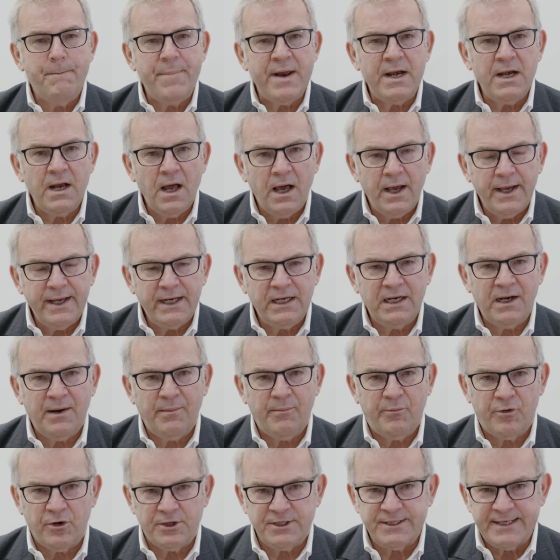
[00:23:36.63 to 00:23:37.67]

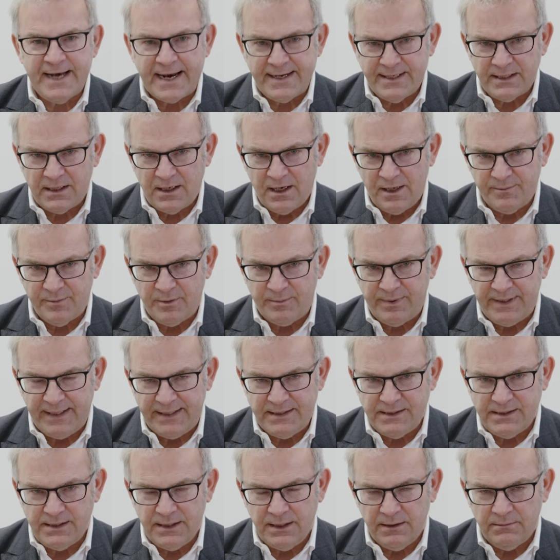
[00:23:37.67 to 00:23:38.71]
benign prostatic
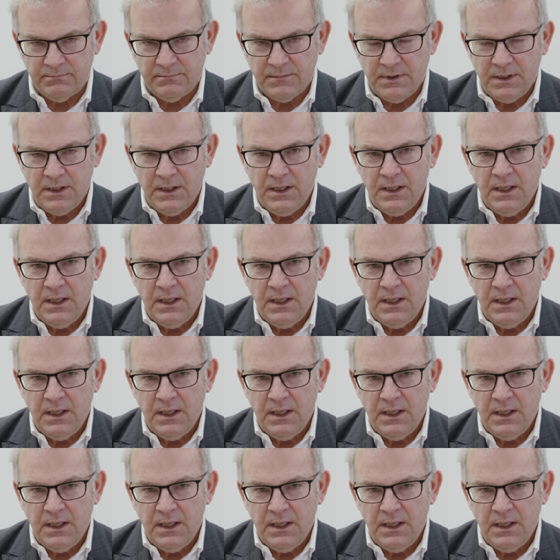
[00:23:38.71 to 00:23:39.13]
hyperplasia